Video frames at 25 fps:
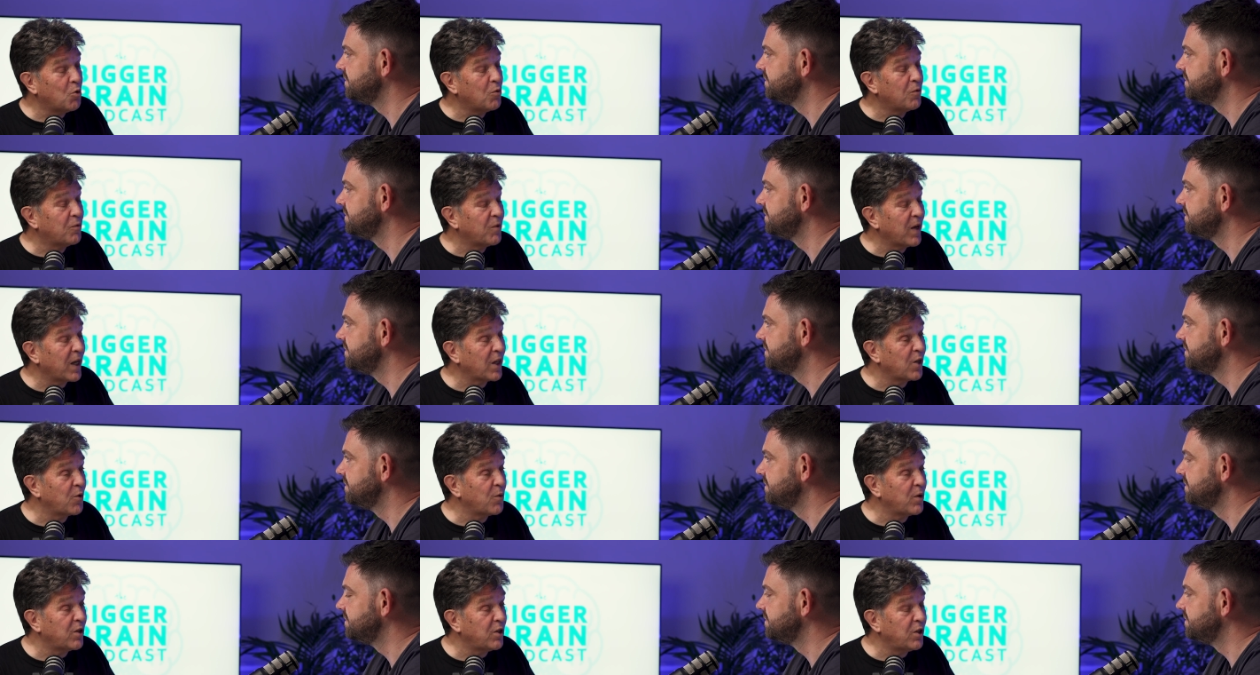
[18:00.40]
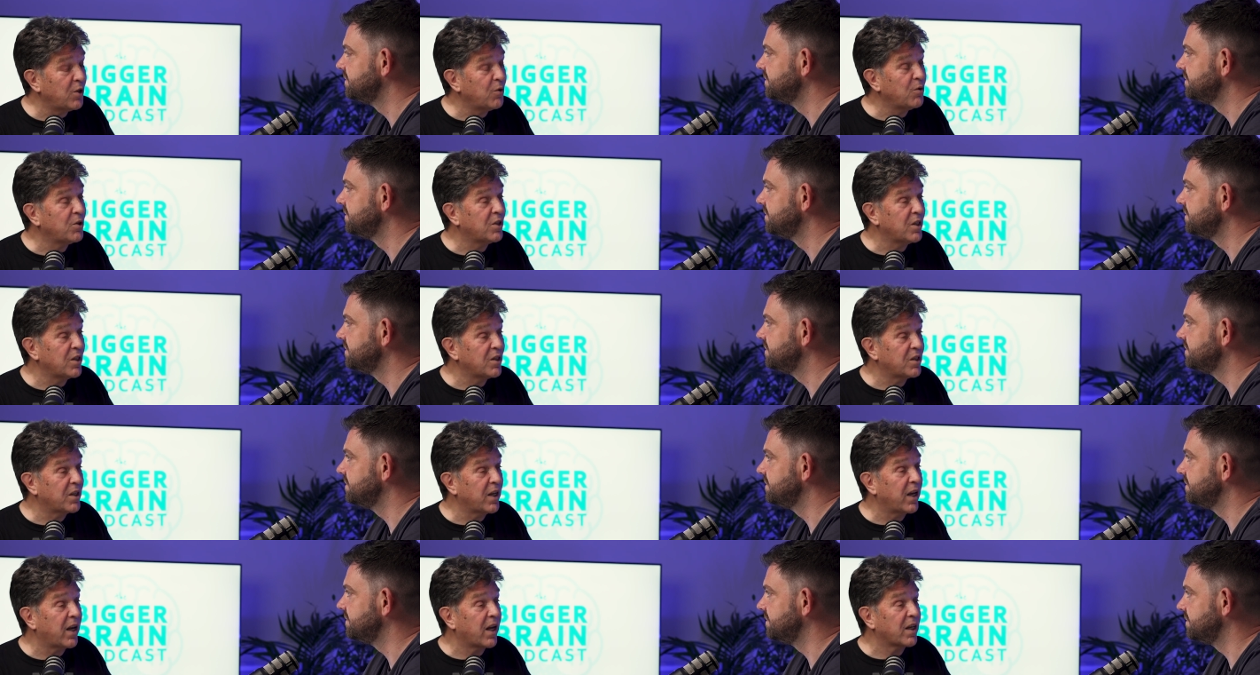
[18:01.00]
Speaker 1: more value and use
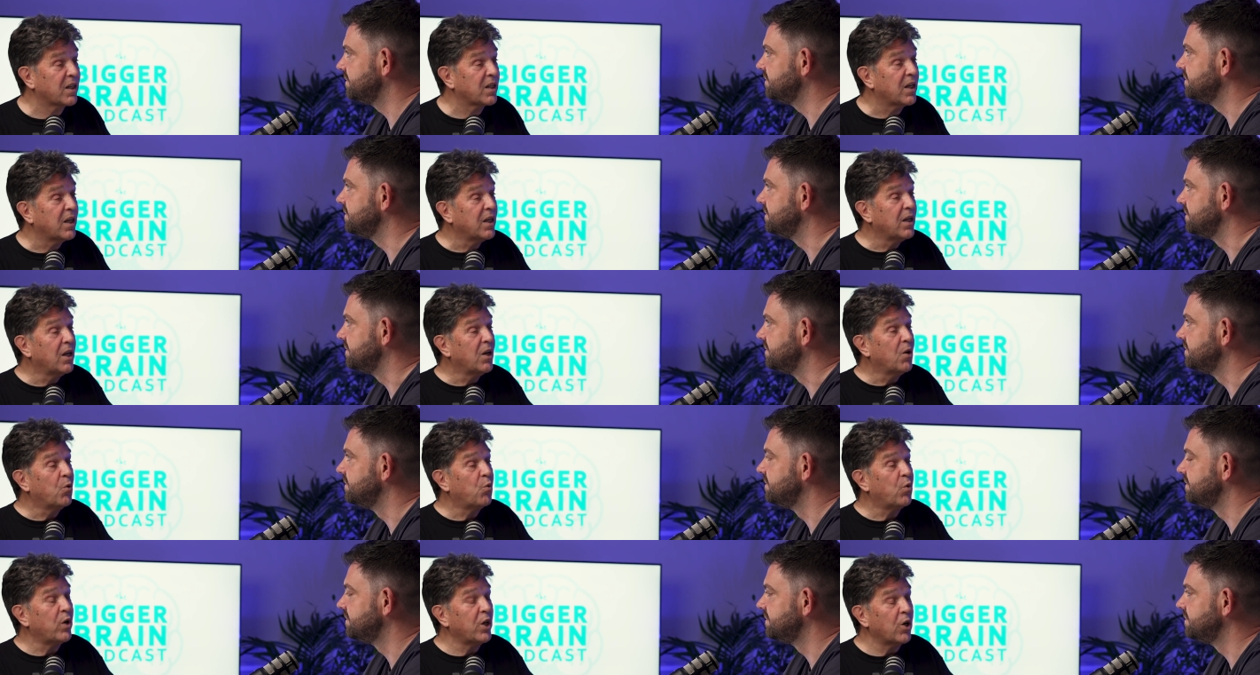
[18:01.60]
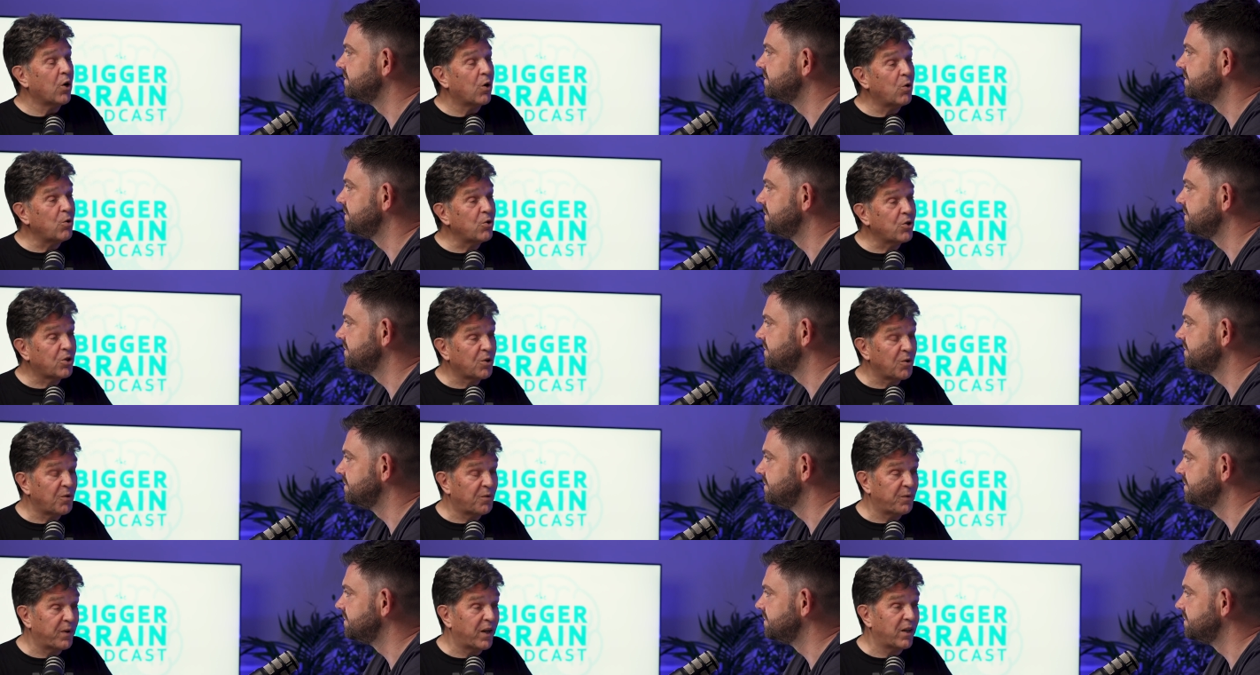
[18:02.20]
is that? We
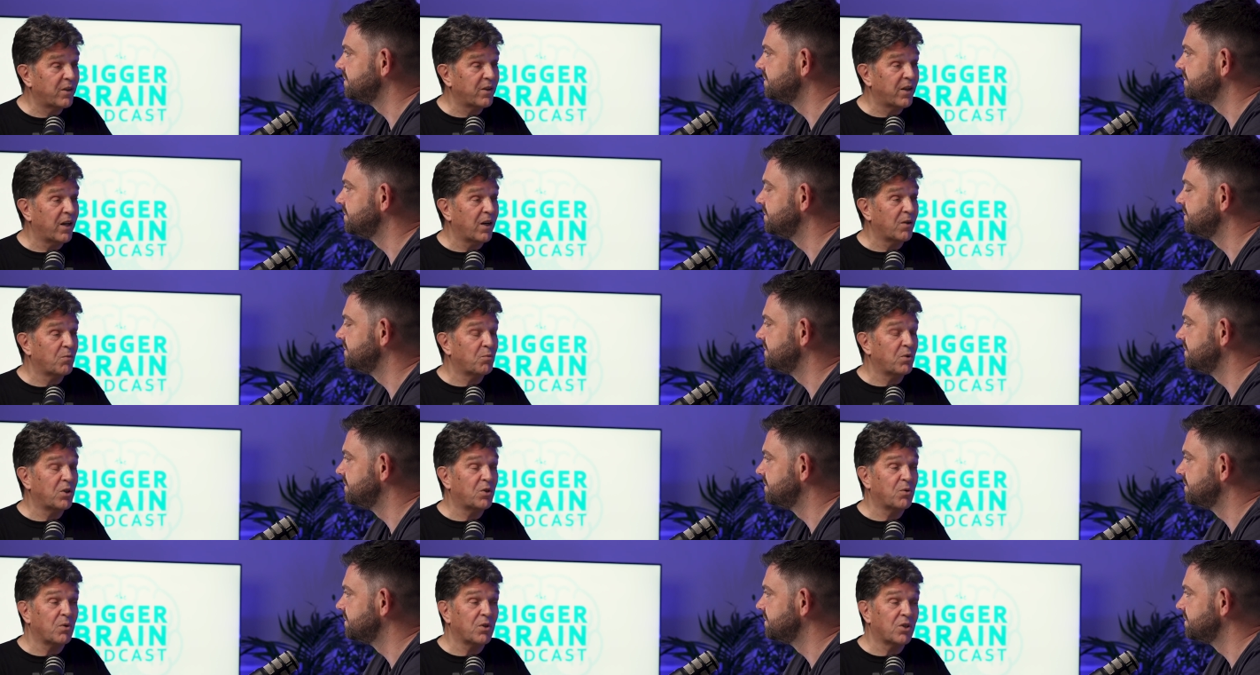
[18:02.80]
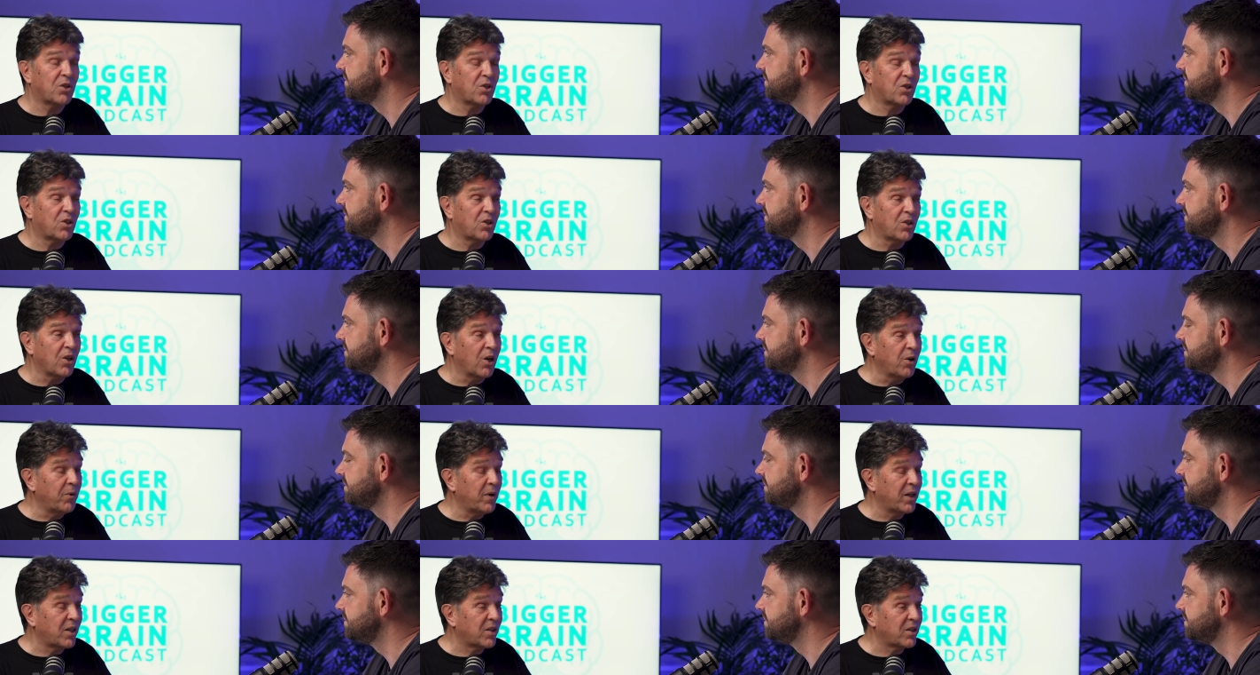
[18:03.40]
also found out, which was
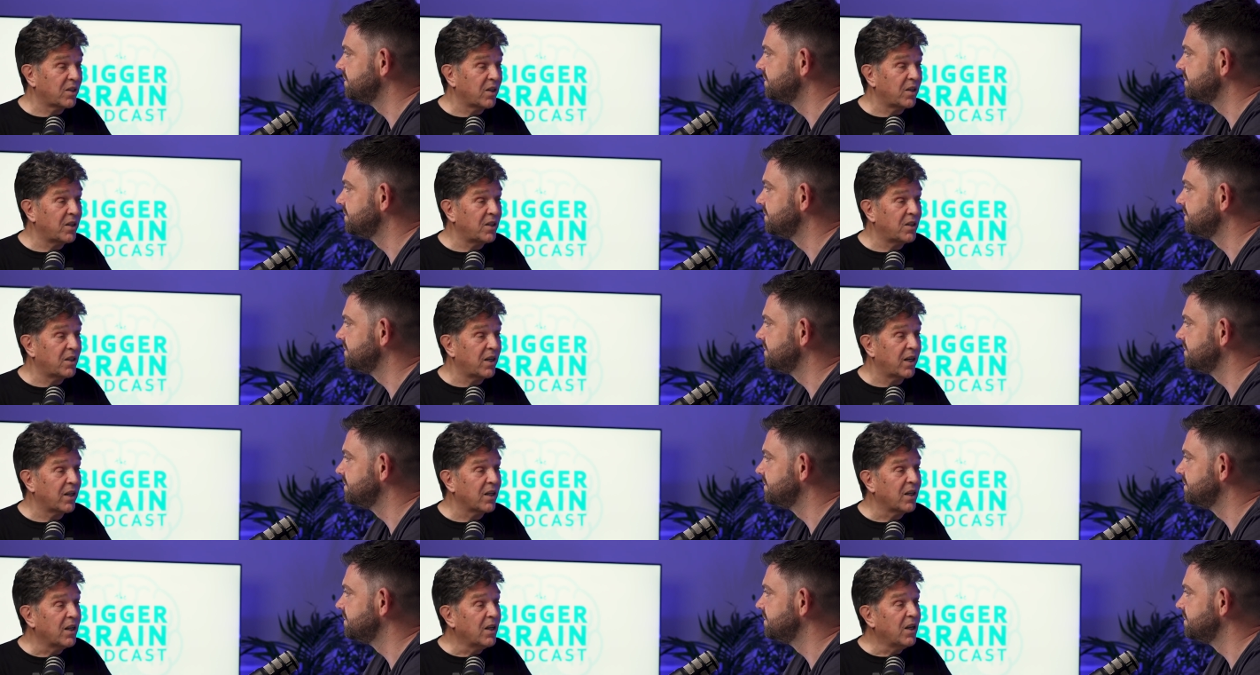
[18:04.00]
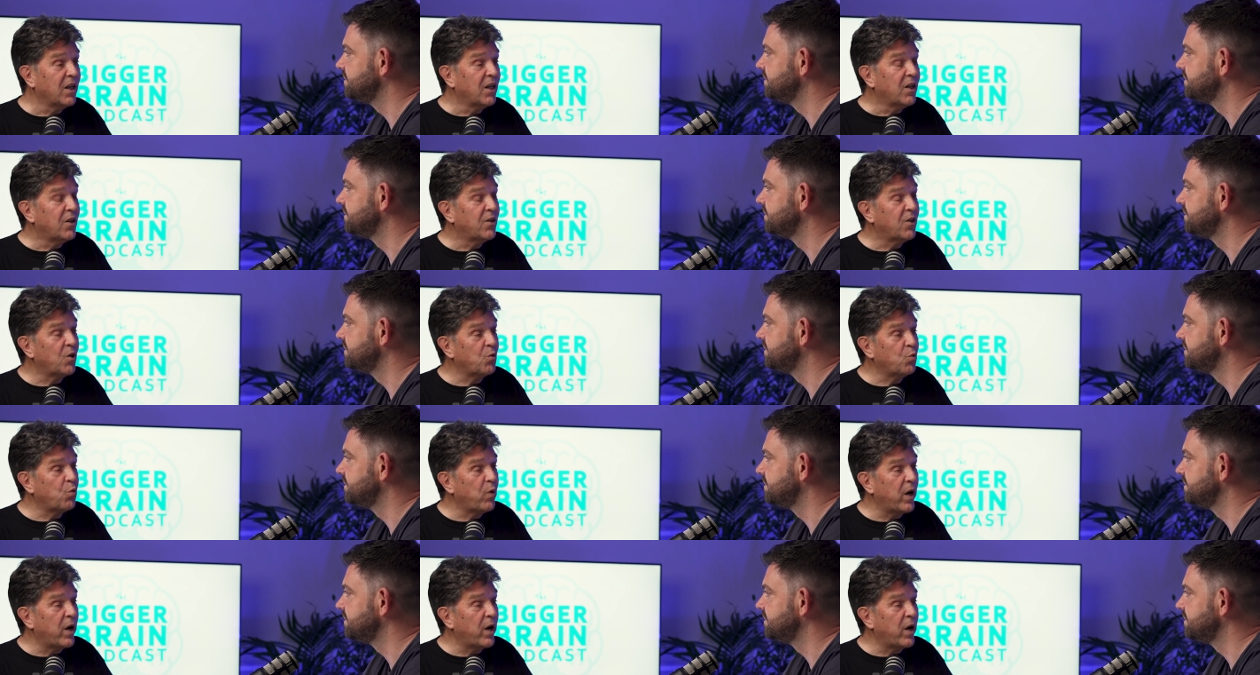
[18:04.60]
so exciting, that